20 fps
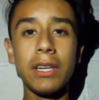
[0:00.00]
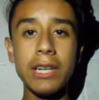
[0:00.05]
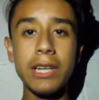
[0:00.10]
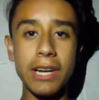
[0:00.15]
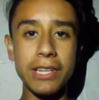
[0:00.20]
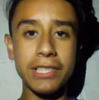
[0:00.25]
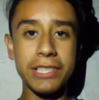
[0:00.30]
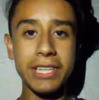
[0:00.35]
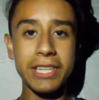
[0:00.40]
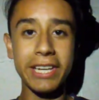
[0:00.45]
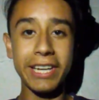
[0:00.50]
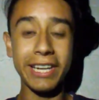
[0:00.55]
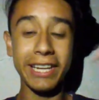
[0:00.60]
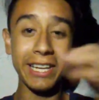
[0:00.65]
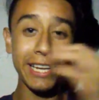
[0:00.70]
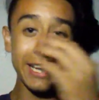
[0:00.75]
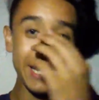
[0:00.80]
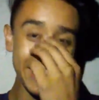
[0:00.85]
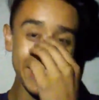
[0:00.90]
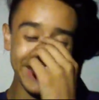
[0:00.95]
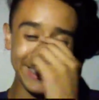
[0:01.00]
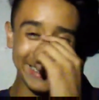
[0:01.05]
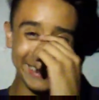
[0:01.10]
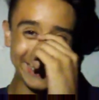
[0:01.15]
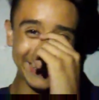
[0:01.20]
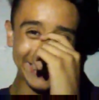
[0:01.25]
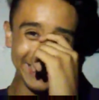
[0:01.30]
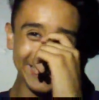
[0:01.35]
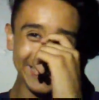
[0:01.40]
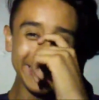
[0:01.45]
Nah, just kidding.
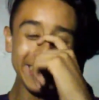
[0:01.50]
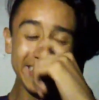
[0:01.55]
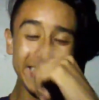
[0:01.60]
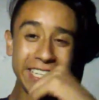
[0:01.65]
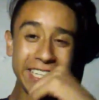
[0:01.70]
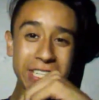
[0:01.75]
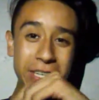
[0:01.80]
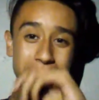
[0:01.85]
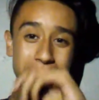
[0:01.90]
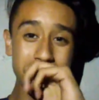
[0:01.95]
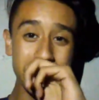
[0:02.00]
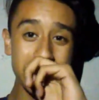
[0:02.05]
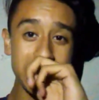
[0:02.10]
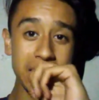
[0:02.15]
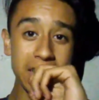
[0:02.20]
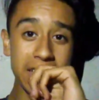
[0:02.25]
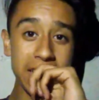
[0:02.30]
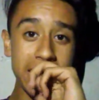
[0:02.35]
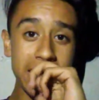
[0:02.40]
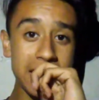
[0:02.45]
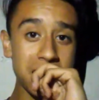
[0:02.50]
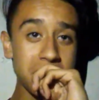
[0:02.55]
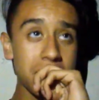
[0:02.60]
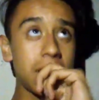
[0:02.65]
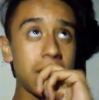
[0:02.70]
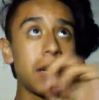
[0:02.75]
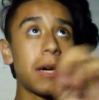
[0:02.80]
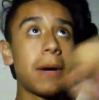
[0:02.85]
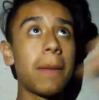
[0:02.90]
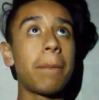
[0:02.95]
Jokes aside, guys,
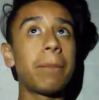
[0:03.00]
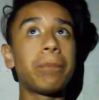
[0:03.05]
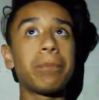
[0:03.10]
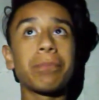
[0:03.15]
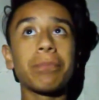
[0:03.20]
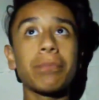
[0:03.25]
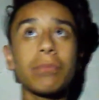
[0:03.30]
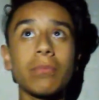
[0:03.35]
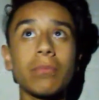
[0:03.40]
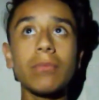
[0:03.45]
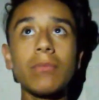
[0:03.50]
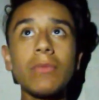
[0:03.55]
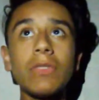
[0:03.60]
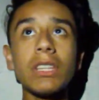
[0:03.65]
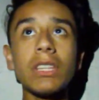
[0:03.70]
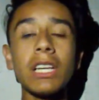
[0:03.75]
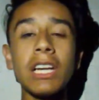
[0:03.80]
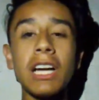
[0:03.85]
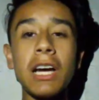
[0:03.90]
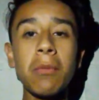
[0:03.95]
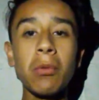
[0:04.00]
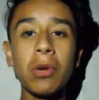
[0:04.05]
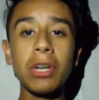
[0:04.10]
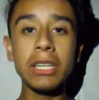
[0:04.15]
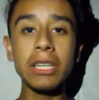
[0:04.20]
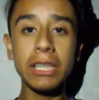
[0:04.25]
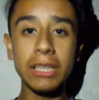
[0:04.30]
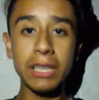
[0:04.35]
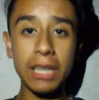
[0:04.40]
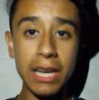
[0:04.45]
I'm
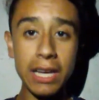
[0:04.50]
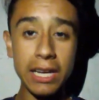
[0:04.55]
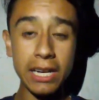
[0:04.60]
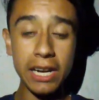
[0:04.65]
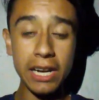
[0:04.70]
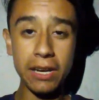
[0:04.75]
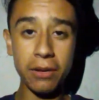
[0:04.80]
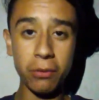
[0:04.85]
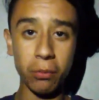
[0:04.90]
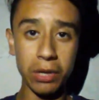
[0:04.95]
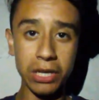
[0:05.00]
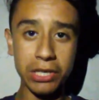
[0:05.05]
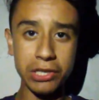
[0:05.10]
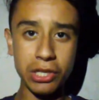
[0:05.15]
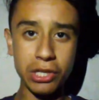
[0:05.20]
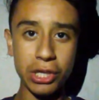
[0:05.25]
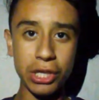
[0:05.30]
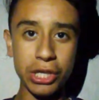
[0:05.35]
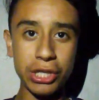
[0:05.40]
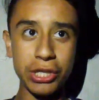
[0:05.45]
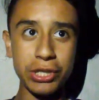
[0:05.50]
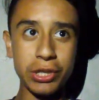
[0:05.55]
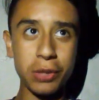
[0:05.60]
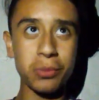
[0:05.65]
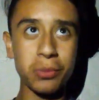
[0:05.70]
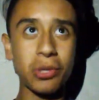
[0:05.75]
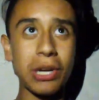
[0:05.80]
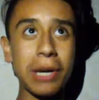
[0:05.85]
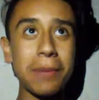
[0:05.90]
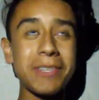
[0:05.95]
really glad I reached 100
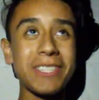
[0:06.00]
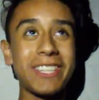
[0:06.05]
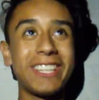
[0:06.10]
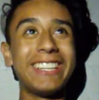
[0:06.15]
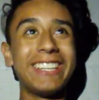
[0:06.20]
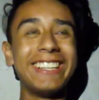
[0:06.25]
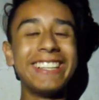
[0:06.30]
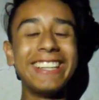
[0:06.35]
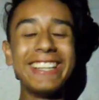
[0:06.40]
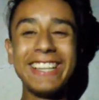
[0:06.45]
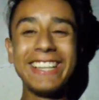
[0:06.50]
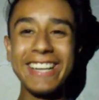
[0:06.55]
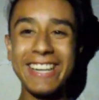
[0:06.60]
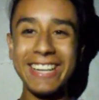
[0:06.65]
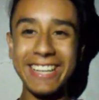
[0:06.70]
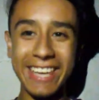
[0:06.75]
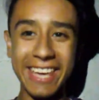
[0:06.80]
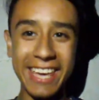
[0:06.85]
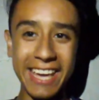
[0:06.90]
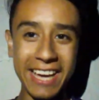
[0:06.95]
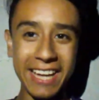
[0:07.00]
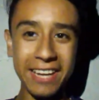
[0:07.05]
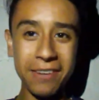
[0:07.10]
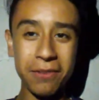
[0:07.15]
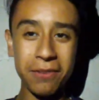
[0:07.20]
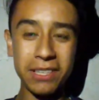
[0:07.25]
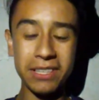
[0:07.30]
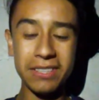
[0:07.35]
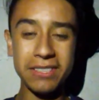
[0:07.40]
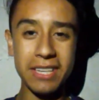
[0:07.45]
subscribers again
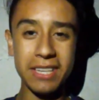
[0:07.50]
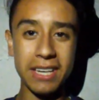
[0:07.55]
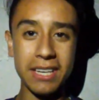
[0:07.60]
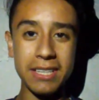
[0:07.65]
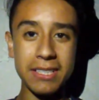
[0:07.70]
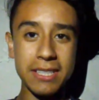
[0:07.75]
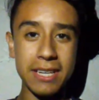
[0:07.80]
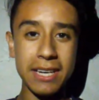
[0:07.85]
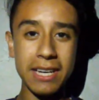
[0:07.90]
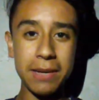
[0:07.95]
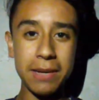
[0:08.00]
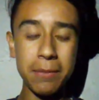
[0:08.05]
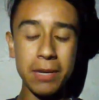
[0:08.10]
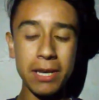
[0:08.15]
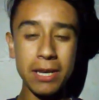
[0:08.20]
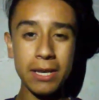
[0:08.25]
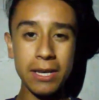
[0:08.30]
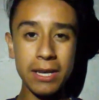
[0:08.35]
for the second time.